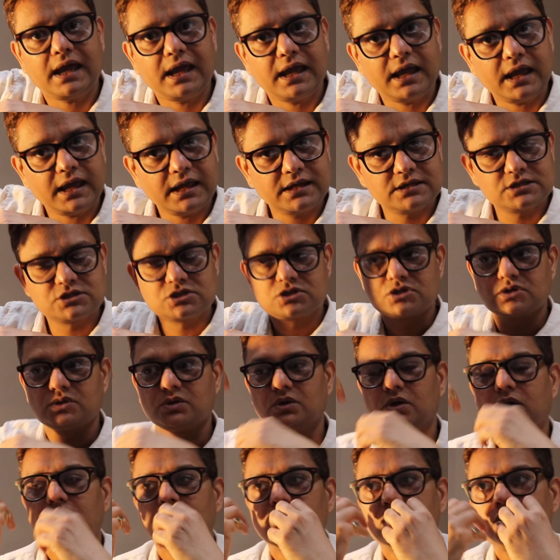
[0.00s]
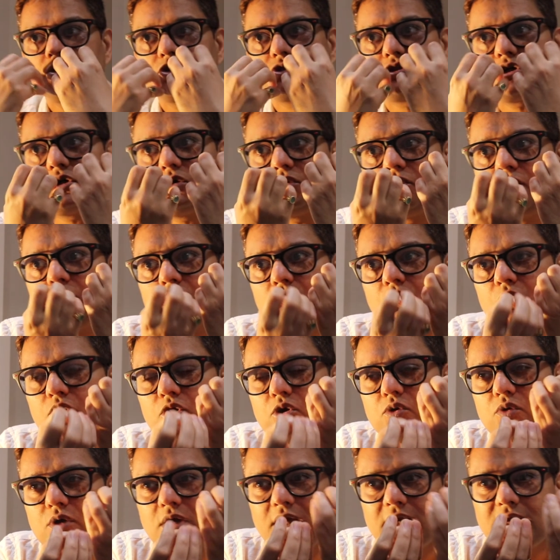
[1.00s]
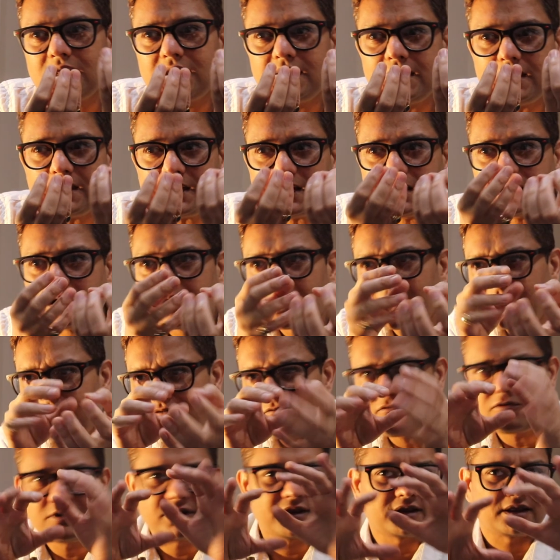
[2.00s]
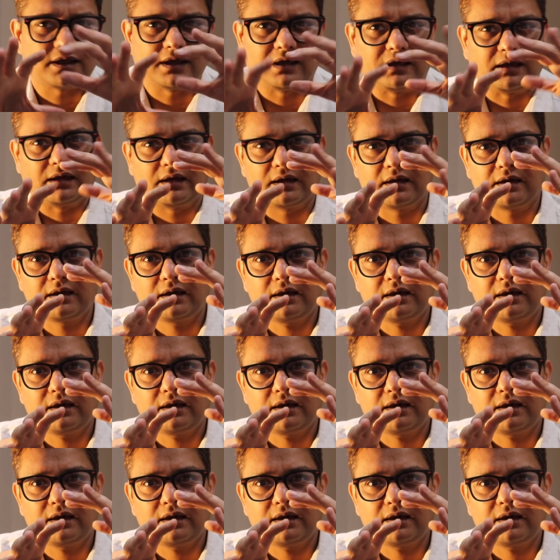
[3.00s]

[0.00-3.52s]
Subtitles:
into, so you can hear everything,